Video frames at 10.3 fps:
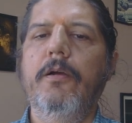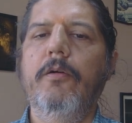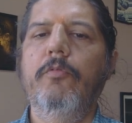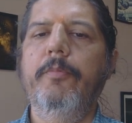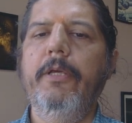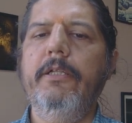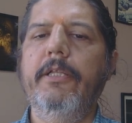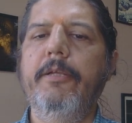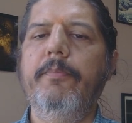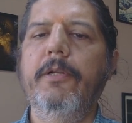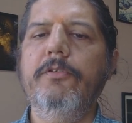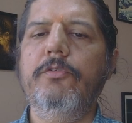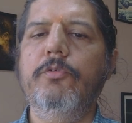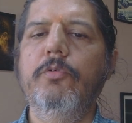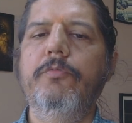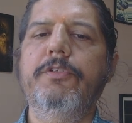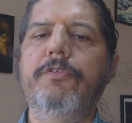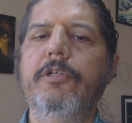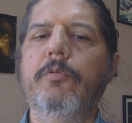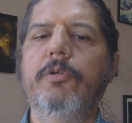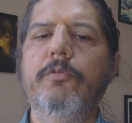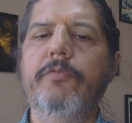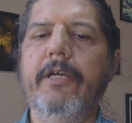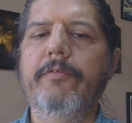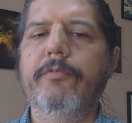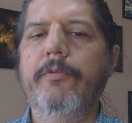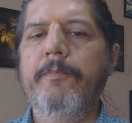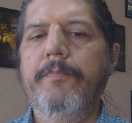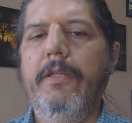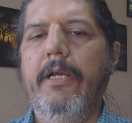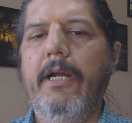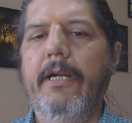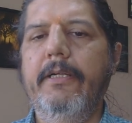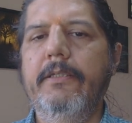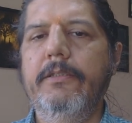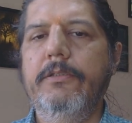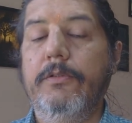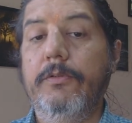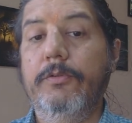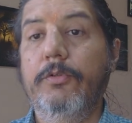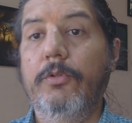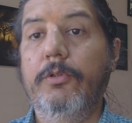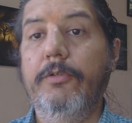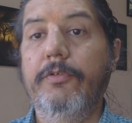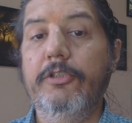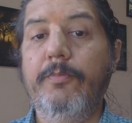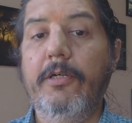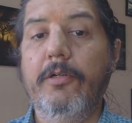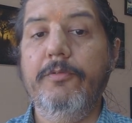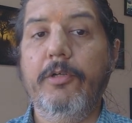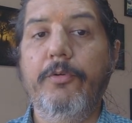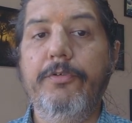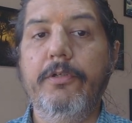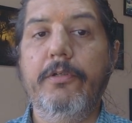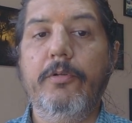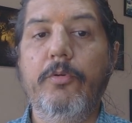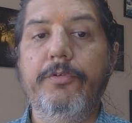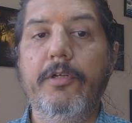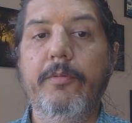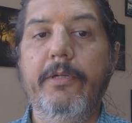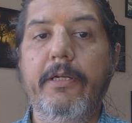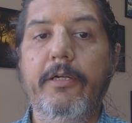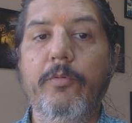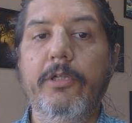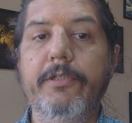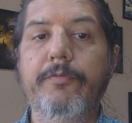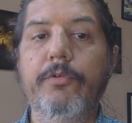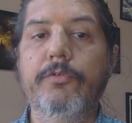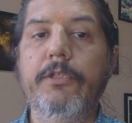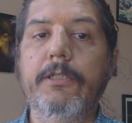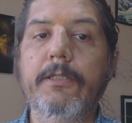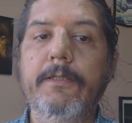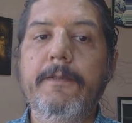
would be 3 plus 2, which is equal to 5. And so the first part of the question number 12, if you see,